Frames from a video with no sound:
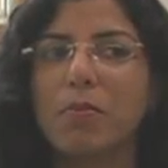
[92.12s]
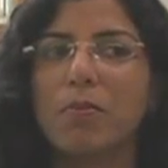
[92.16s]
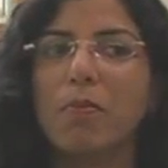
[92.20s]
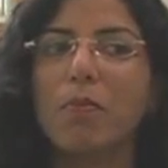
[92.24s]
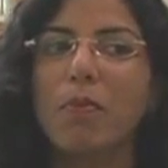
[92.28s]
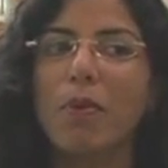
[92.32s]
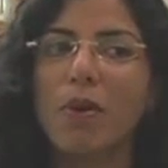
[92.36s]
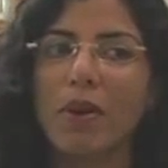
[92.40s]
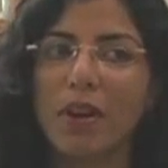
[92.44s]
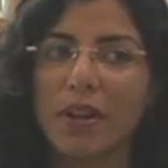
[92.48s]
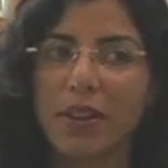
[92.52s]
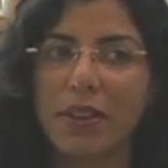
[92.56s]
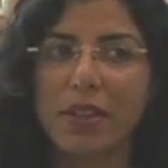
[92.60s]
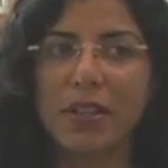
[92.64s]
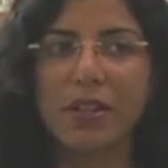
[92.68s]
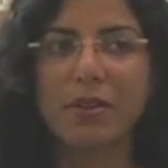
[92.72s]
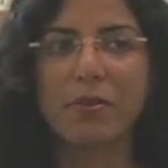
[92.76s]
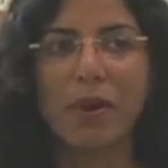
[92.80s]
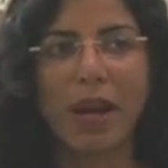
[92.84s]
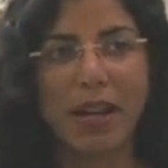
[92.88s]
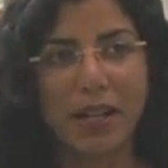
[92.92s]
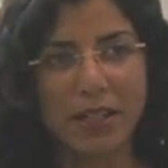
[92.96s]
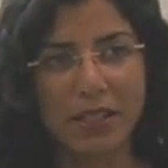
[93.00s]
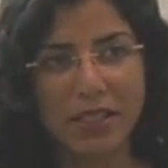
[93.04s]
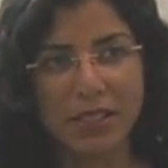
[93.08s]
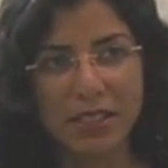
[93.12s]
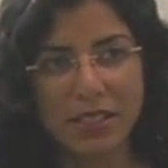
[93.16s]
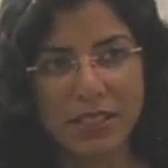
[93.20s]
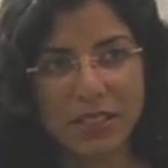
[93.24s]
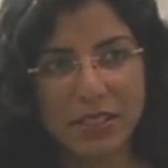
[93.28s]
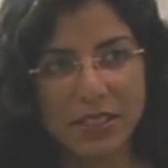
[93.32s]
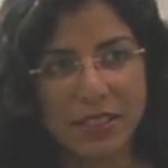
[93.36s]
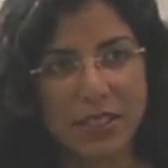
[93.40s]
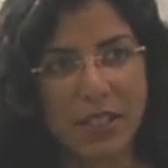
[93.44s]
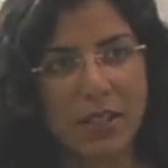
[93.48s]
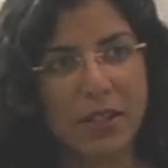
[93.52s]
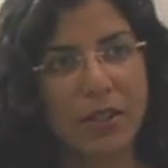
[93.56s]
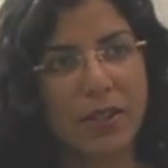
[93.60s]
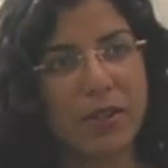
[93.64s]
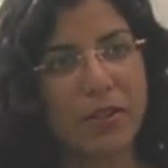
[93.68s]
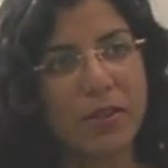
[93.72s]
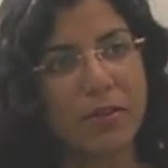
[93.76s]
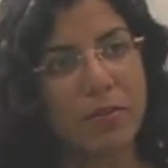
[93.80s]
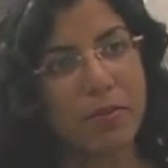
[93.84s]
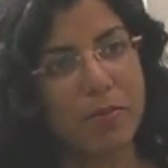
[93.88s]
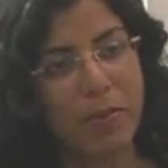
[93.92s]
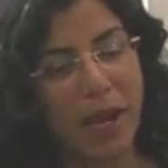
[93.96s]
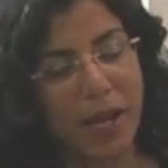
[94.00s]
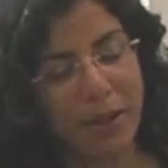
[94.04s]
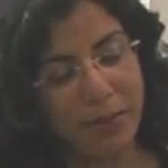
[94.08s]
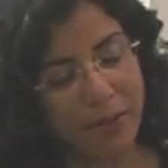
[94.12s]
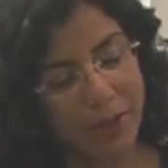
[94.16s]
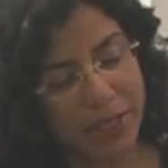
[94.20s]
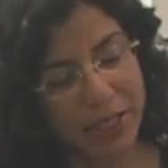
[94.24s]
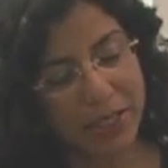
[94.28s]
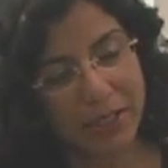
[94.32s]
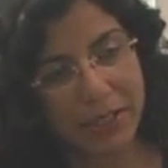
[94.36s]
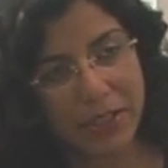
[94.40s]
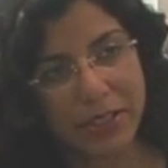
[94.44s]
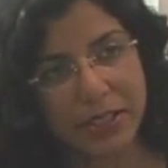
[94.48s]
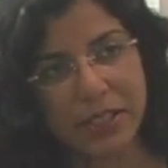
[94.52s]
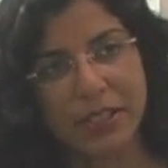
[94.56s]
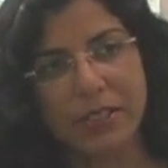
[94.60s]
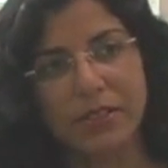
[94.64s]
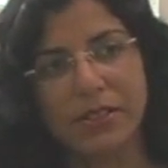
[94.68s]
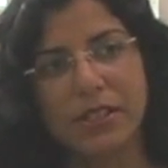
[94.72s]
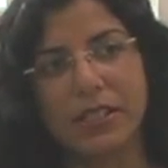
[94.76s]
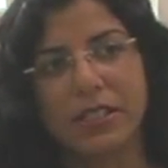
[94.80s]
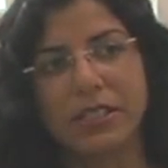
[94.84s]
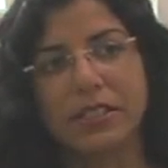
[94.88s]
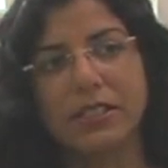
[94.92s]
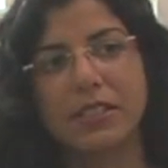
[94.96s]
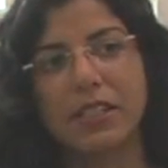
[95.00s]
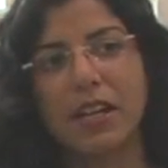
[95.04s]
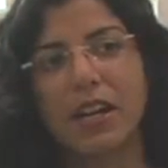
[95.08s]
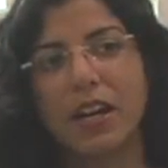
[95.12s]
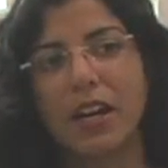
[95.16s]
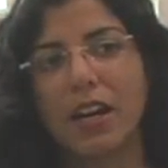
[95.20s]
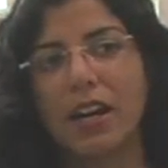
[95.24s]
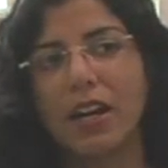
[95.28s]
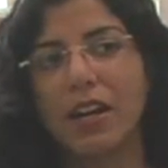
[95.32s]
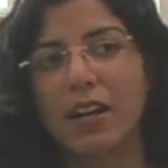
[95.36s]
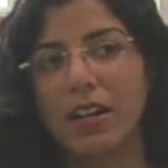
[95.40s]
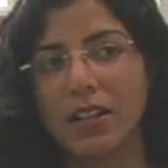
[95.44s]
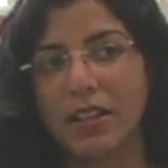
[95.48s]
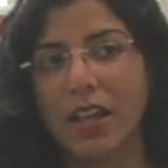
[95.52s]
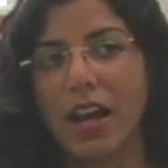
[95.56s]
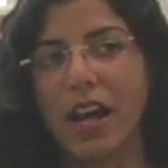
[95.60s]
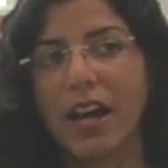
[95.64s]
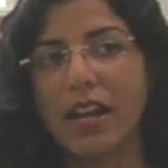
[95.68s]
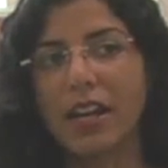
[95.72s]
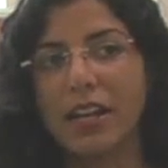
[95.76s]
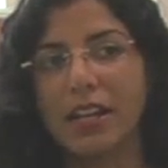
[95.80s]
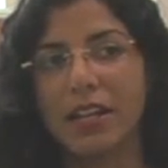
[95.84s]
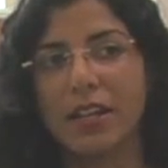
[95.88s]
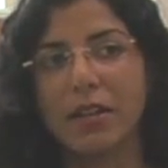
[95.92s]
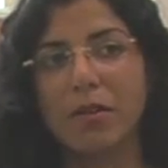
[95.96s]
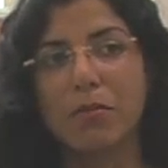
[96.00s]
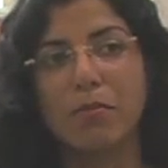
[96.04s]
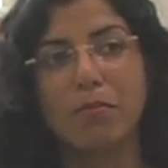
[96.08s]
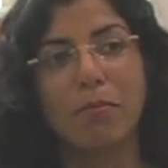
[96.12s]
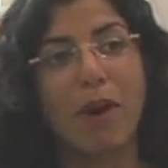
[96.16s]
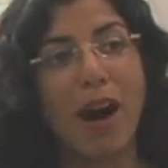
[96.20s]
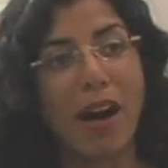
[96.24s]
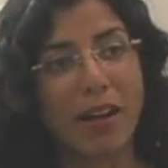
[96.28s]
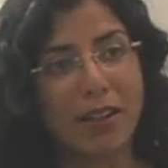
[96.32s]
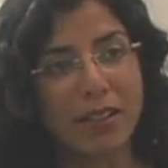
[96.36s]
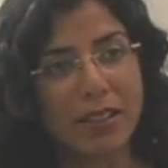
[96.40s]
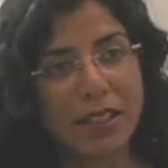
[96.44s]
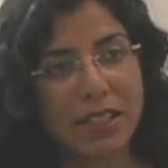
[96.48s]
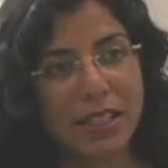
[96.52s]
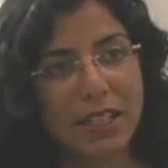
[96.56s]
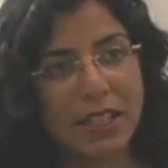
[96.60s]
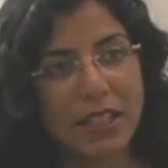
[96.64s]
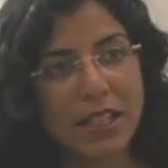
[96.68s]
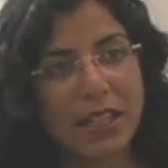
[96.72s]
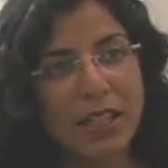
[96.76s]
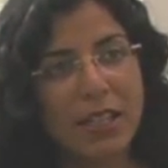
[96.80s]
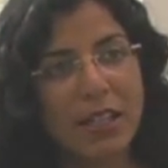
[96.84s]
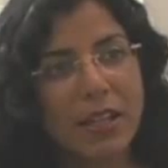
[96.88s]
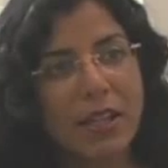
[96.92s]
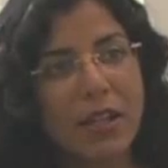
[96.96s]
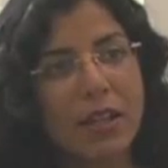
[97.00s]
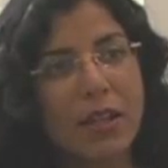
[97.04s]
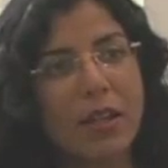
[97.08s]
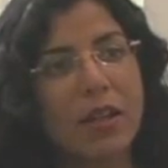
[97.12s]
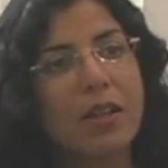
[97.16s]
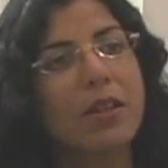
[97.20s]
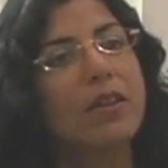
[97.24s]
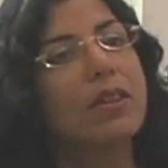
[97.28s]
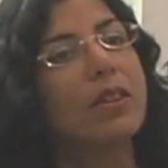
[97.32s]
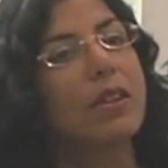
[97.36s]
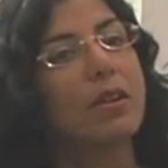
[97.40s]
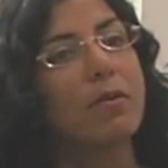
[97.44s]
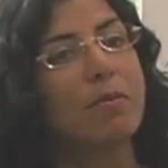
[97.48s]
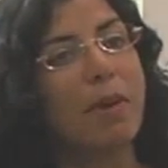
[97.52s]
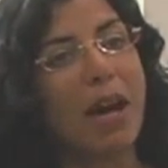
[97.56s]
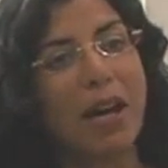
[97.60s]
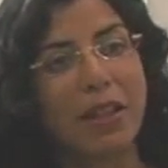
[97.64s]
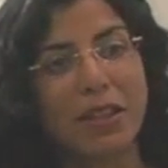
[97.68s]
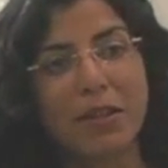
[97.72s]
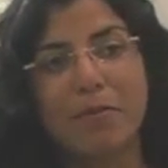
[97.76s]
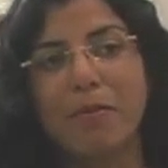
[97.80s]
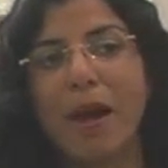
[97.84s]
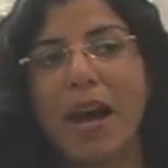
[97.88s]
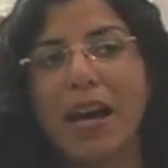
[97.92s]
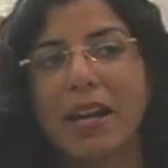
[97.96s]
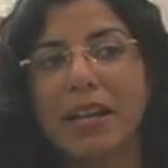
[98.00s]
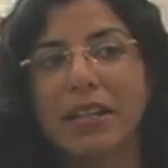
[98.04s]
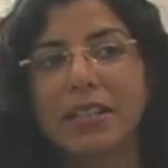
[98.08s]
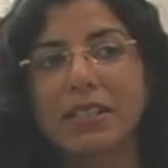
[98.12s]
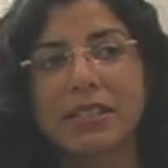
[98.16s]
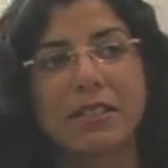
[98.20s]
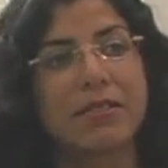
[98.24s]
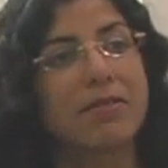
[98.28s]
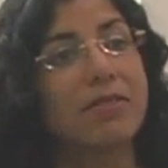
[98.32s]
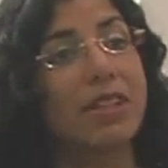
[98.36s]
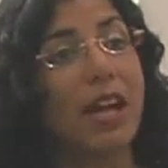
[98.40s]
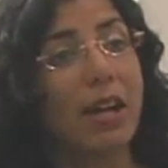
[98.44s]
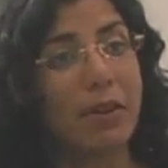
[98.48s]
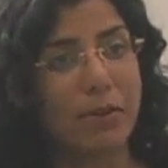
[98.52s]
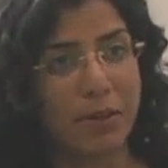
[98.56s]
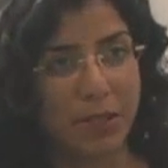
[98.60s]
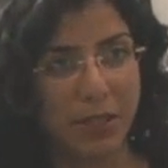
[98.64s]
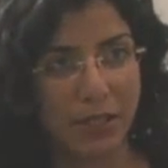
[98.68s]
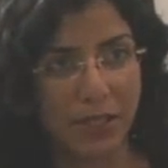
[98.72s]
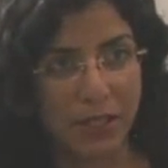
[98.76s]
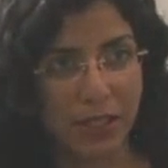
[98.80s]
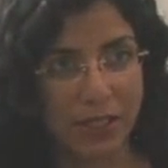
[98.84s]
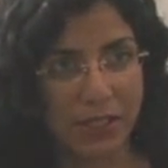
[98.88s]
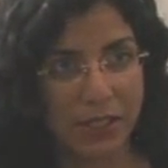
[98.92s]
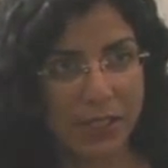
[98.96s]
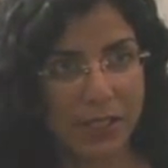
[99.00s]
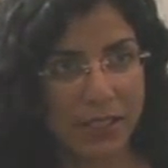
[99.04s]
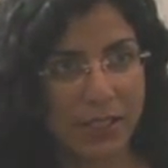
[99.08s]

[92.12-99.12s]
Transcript: more theoretical, so my research interests are a lot in modeling the mathematics of networks.